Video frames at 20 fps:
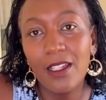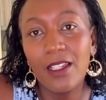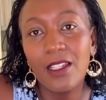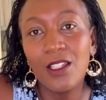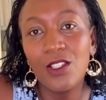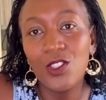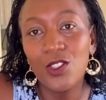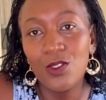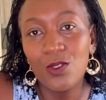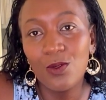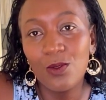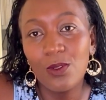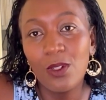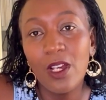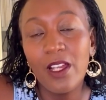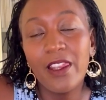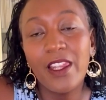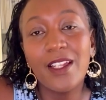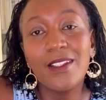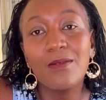issue
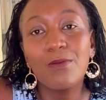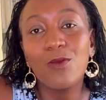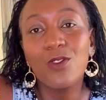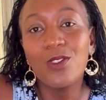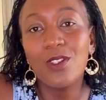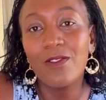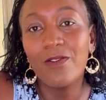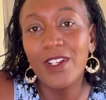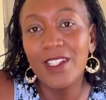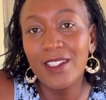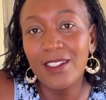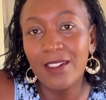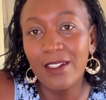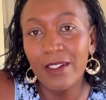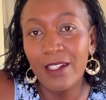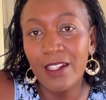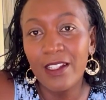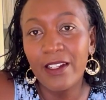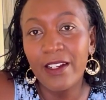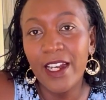that most of us
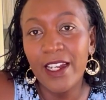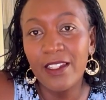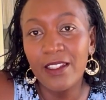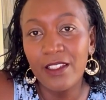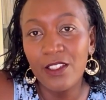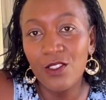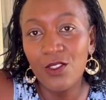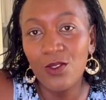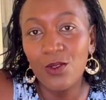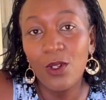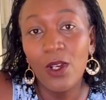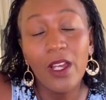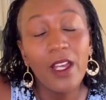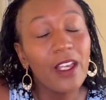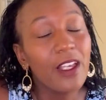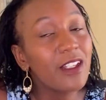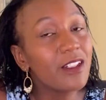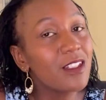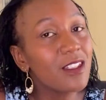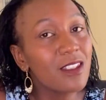really run into.
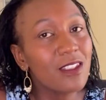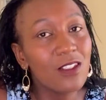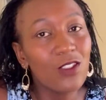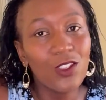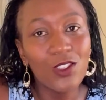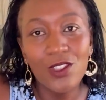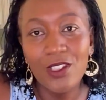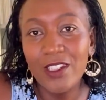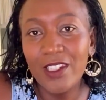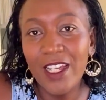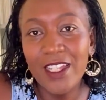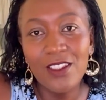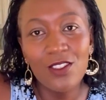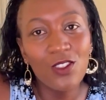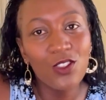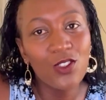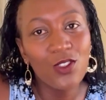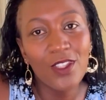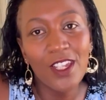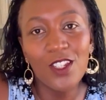It does
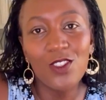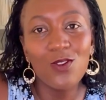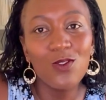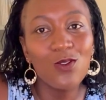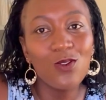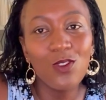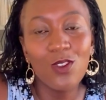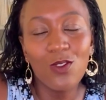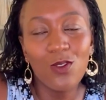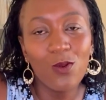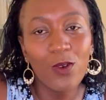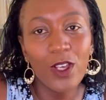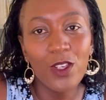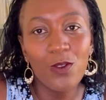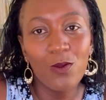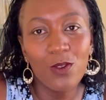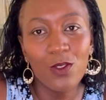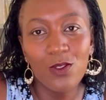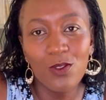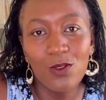not show that you do not know where you
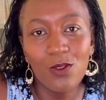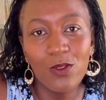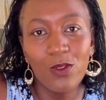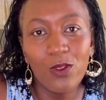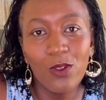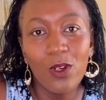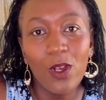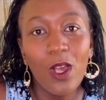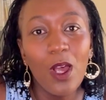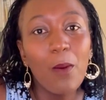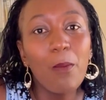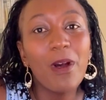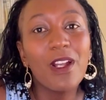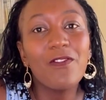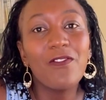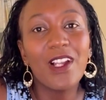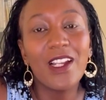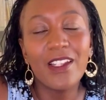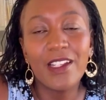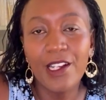want to go, but
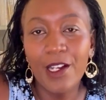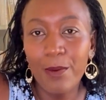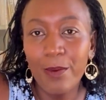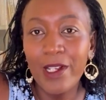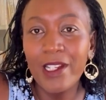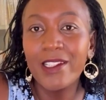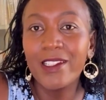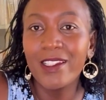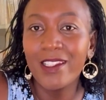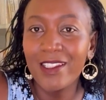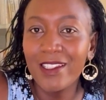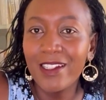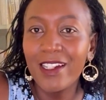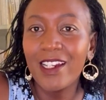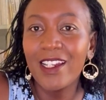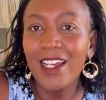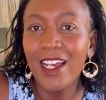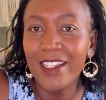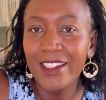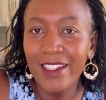vulnerability is
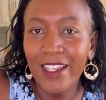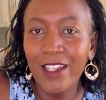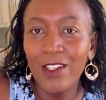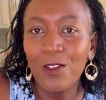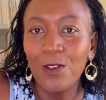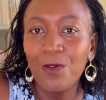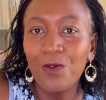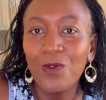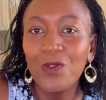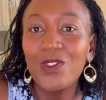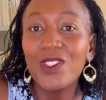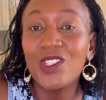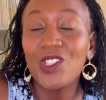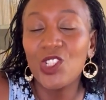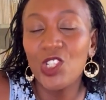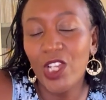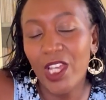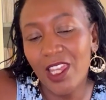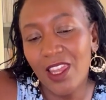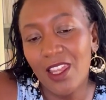really a sign of
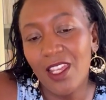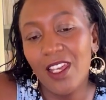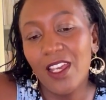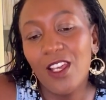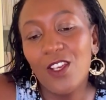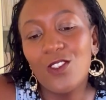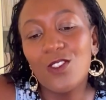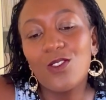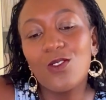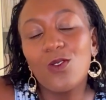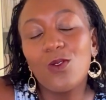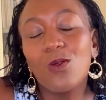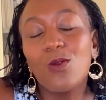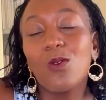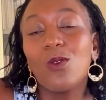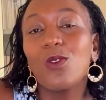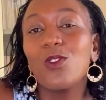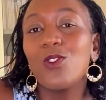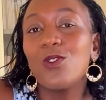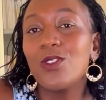strength. So
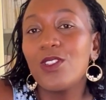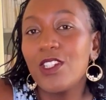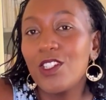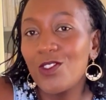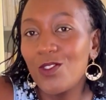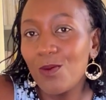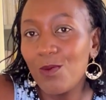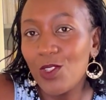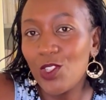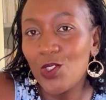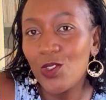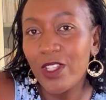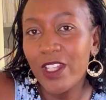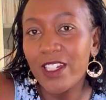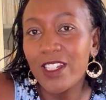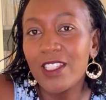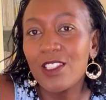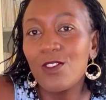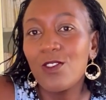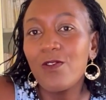you need to be sure that
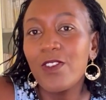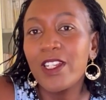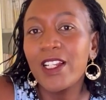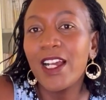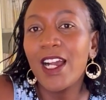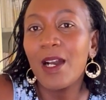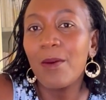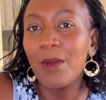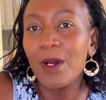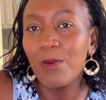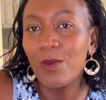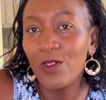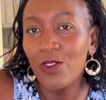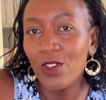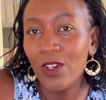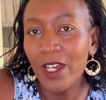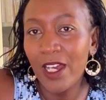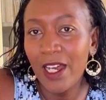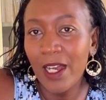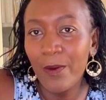as you even come up with
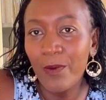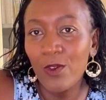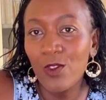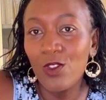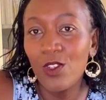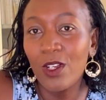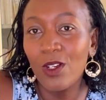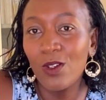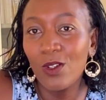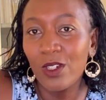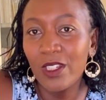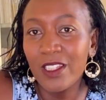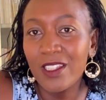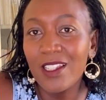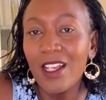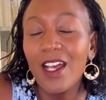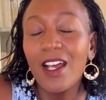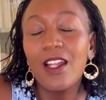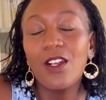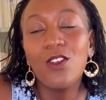your goals,
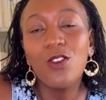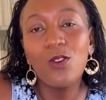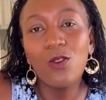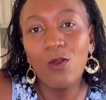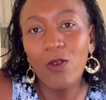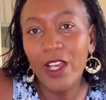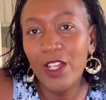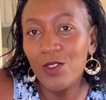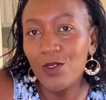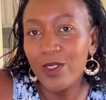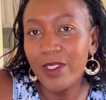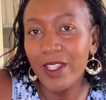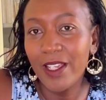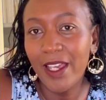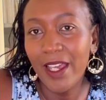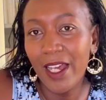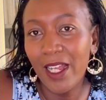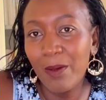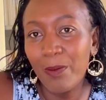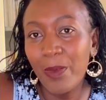know where to seek
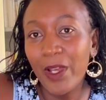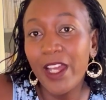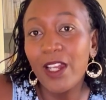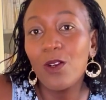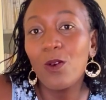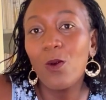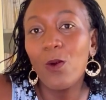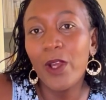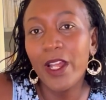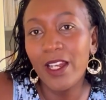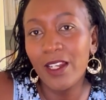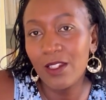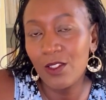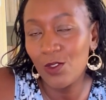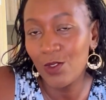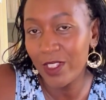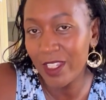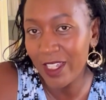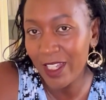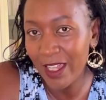help and when
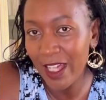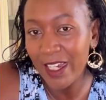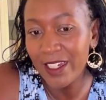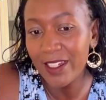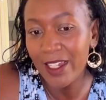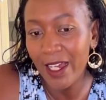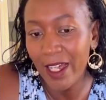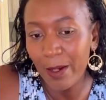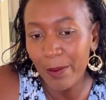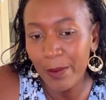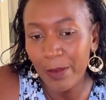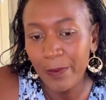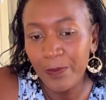to seek that help.